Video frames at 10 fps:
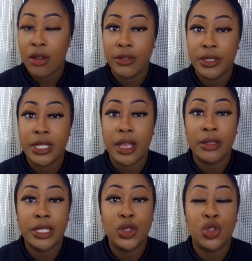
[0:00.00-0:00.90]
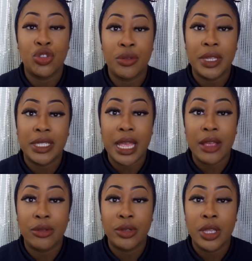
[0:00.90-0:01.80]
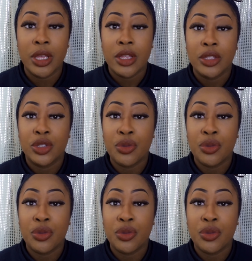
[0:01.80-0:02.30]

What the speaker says: Obviously I'll need to trim it down